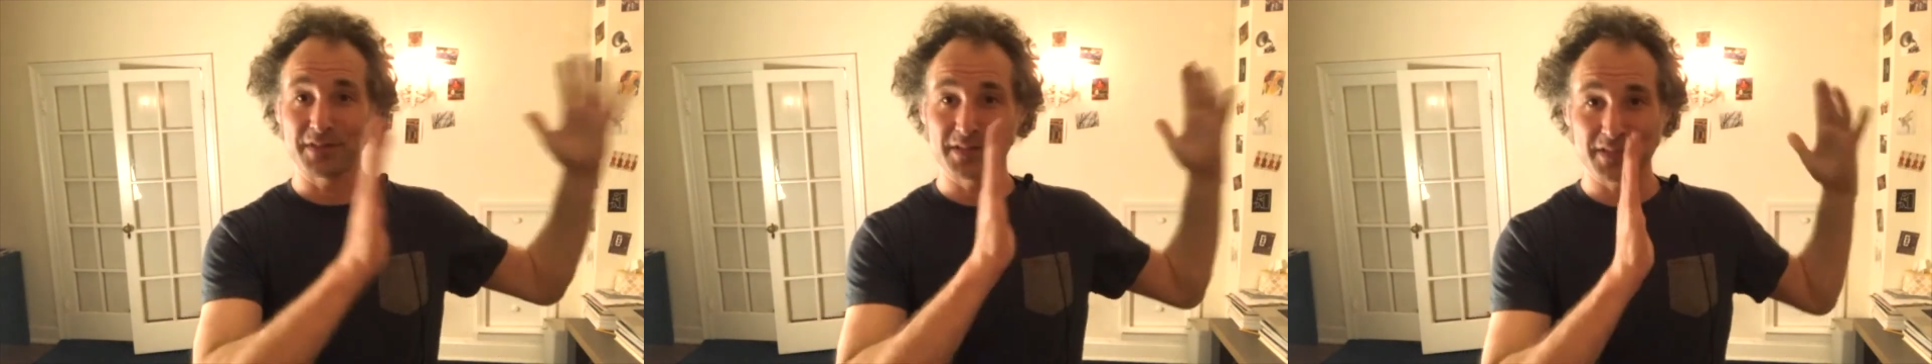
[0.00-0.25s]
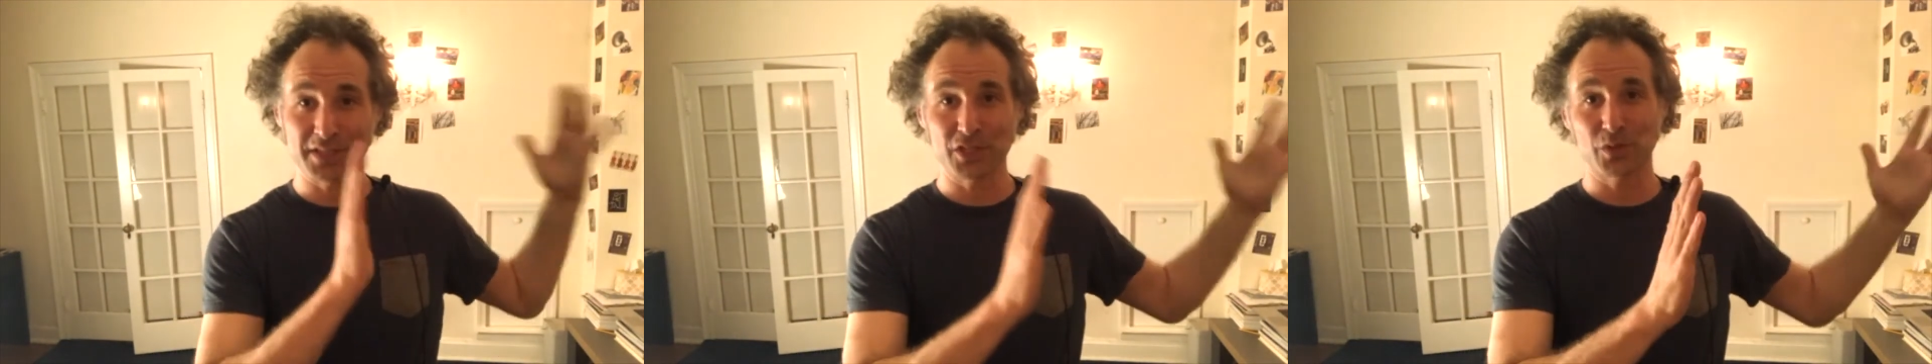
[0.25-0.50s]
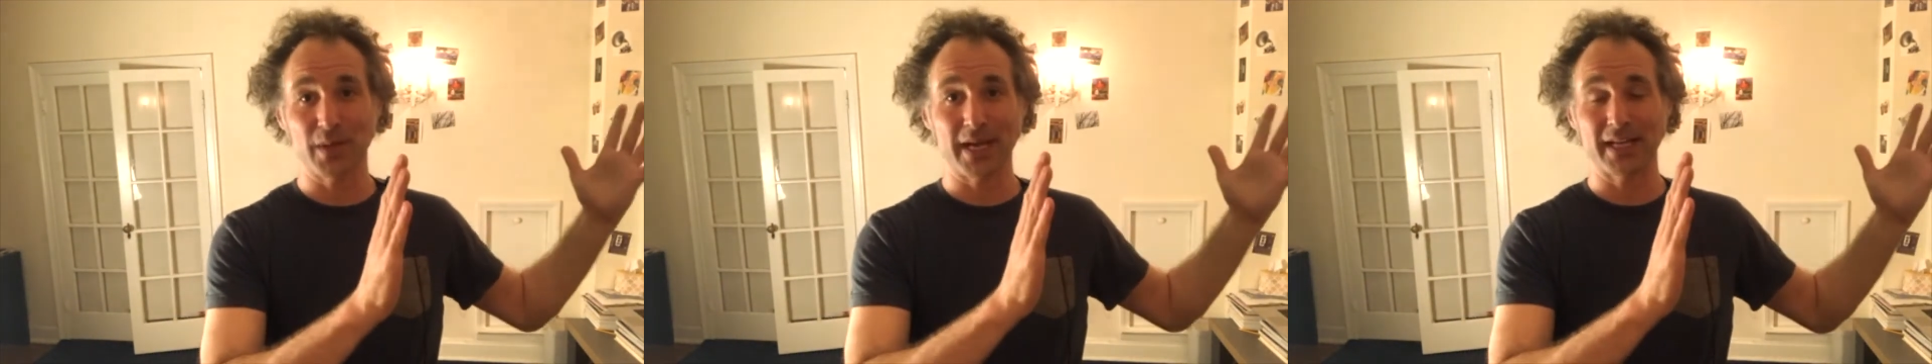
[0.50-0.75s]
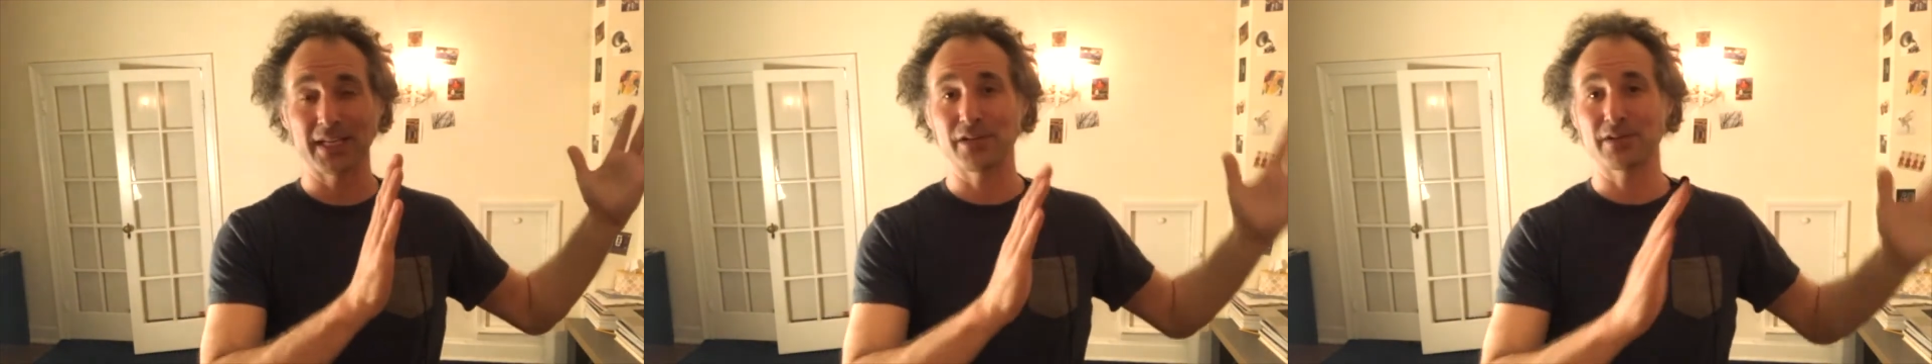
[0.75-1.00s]

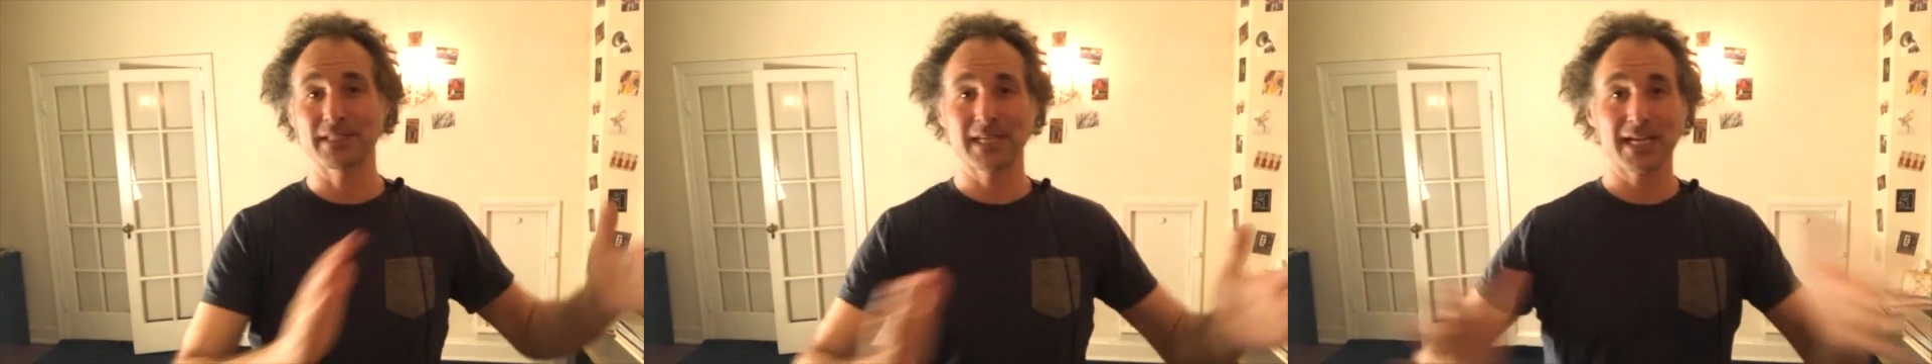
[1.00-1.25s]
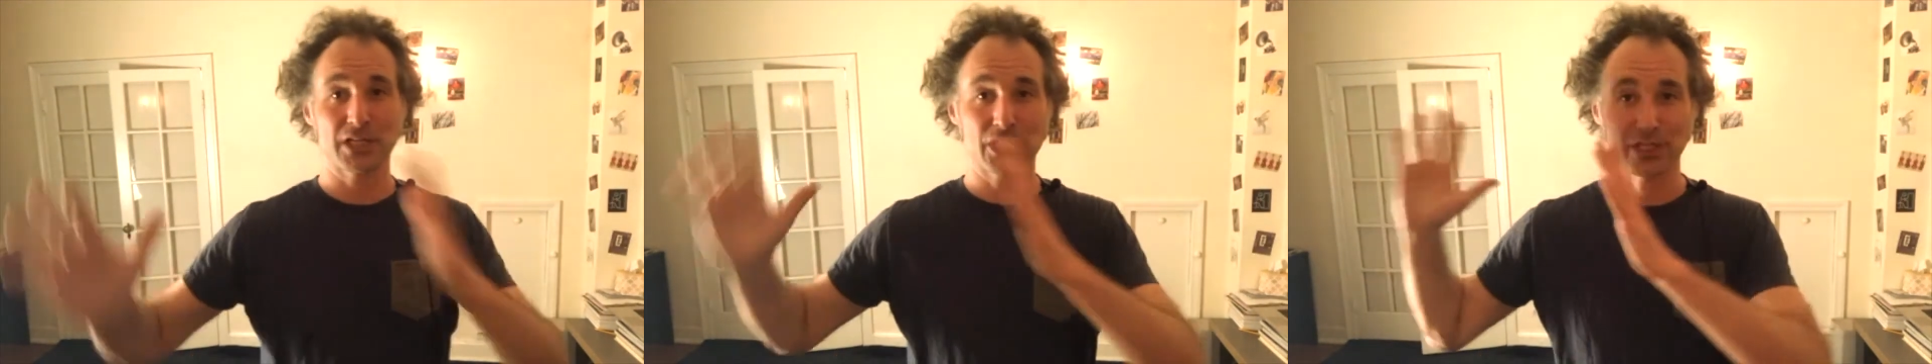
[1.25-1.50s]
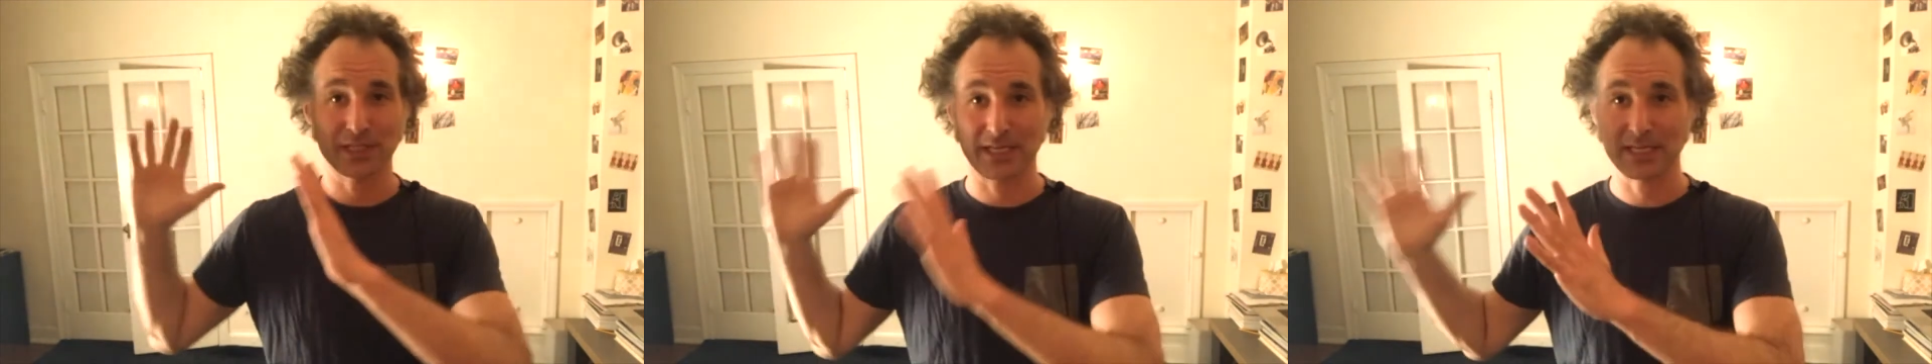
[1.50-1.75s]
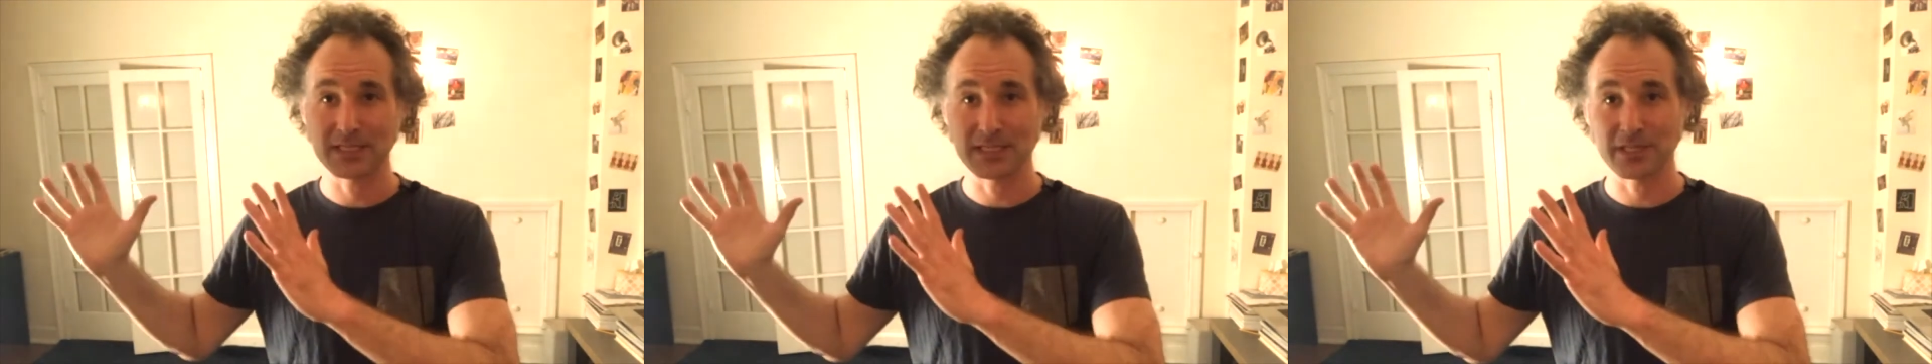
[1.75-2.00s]
situating your attention
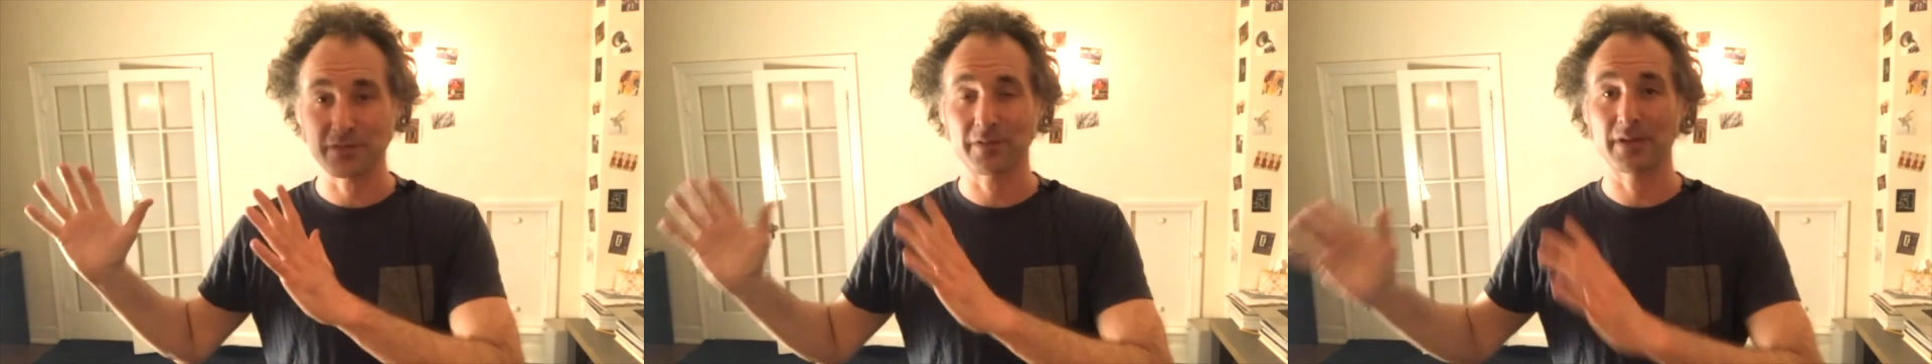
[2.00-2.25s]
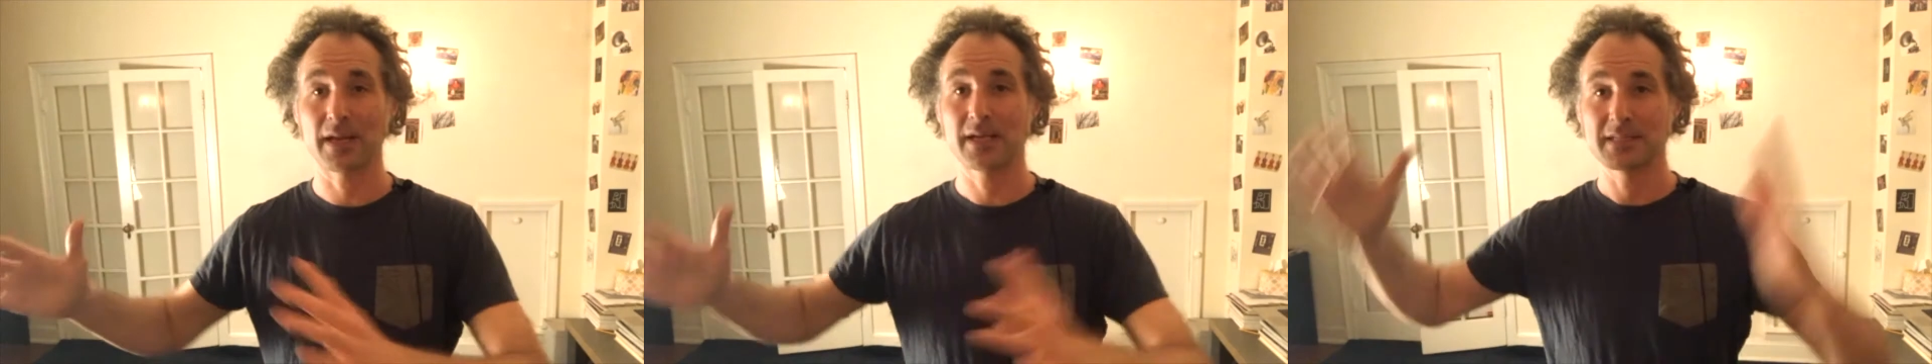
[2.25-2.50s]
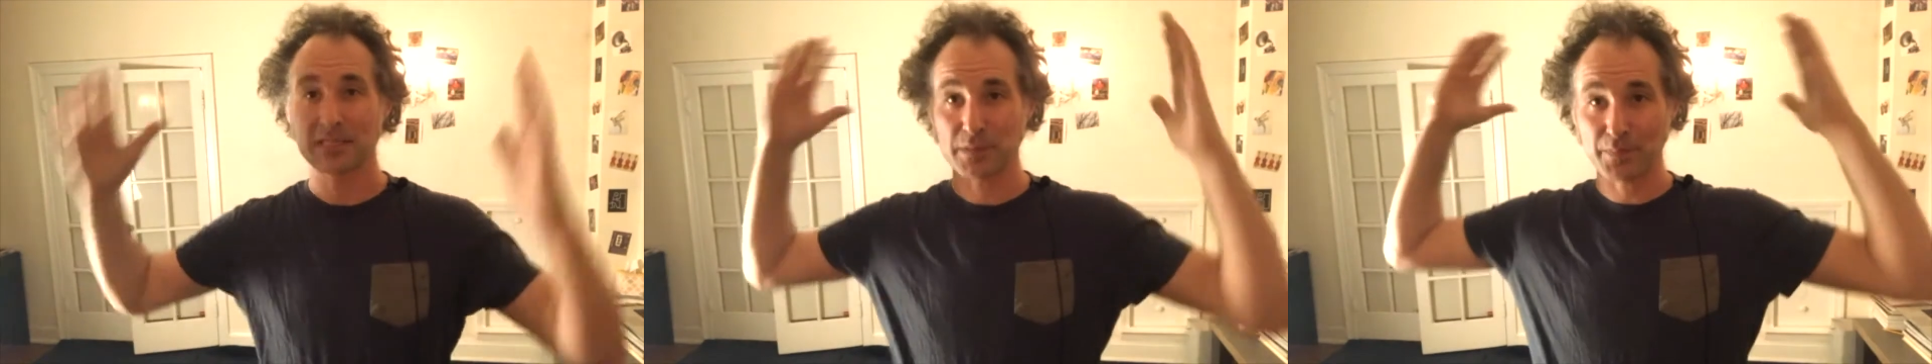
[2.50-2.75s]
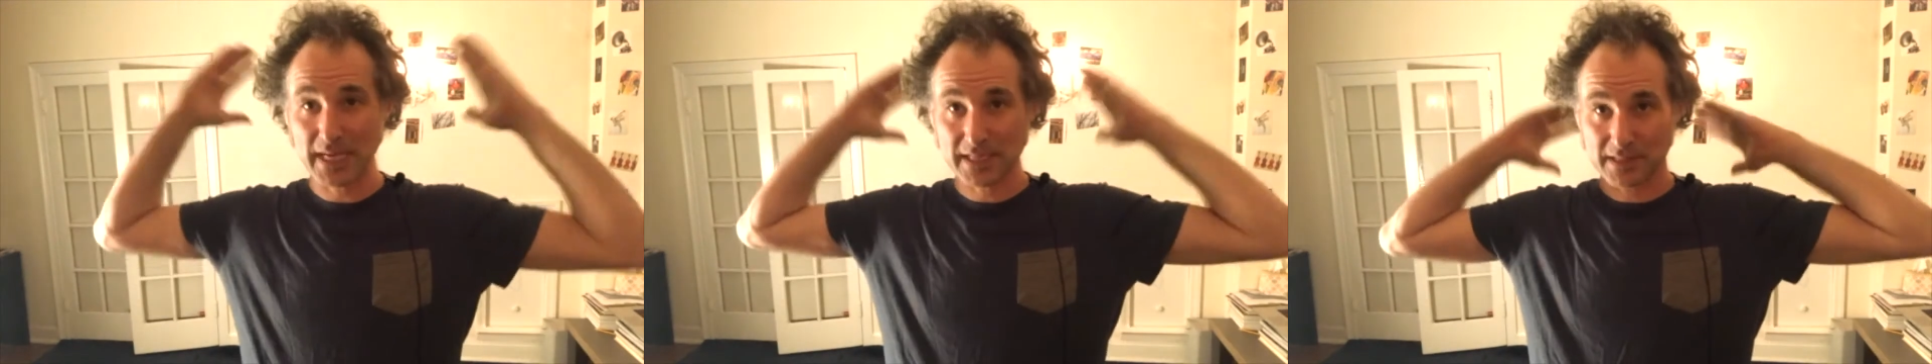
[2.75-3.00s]
in different
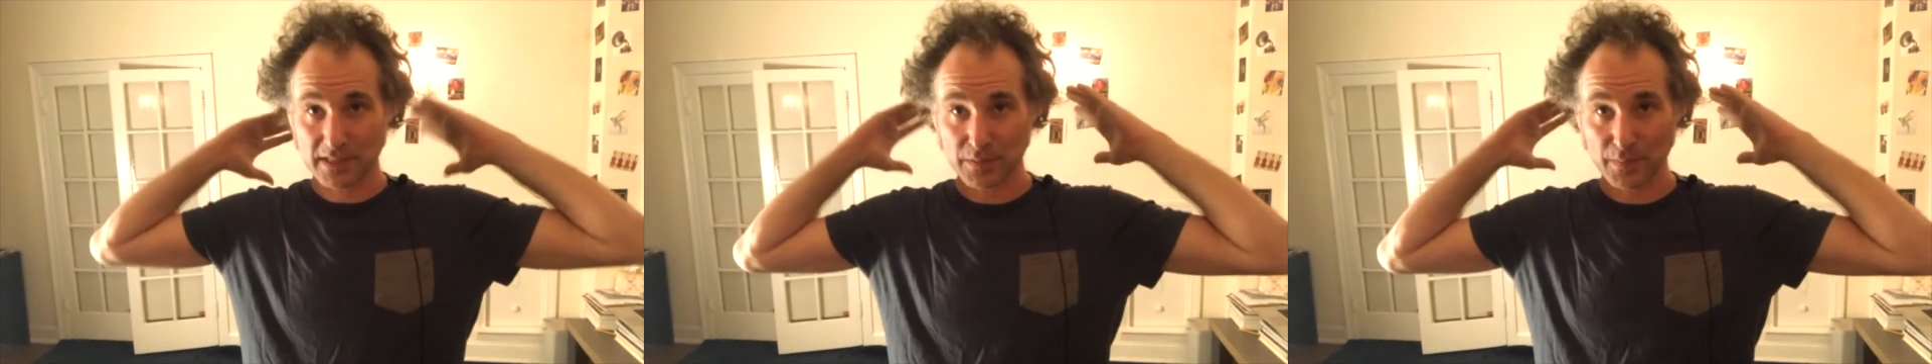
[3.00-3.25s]
spaces,